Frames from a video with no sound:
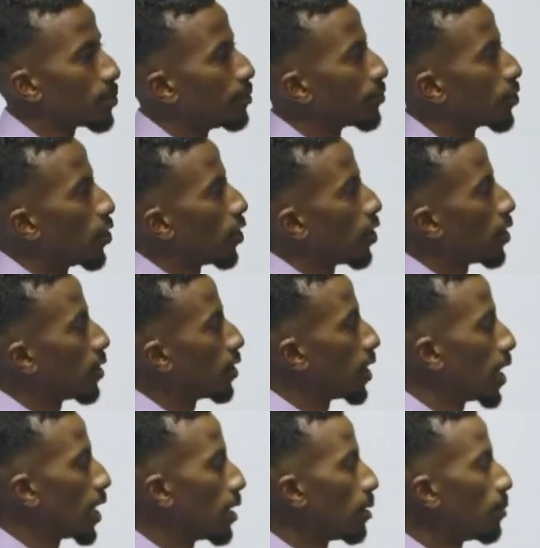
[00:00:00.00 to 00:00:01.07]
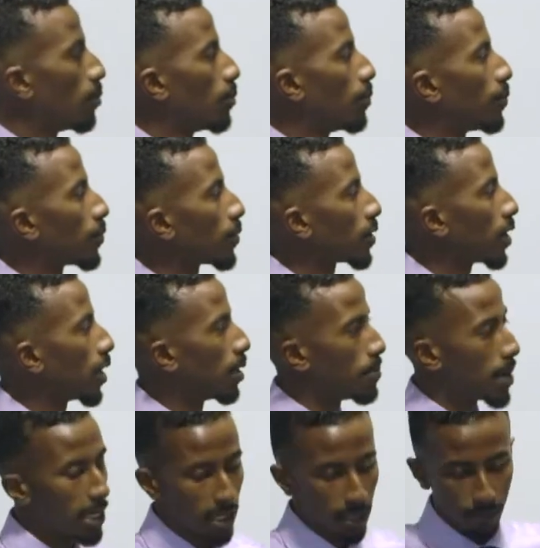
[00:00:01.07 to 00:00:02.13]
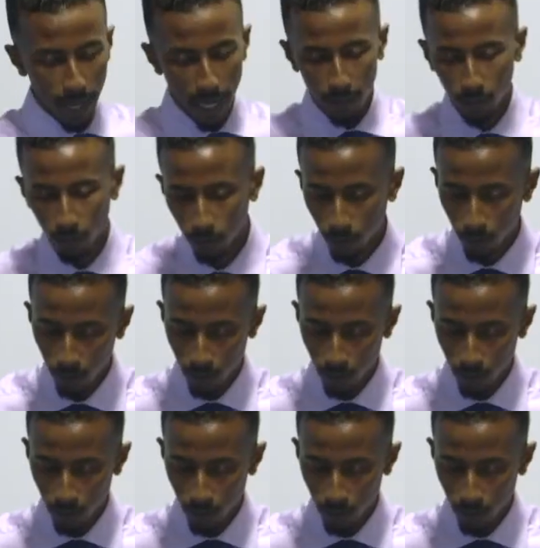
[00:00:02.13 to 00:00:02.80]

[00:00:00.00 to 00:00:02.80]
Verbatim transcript: We've got um, an amazing panel.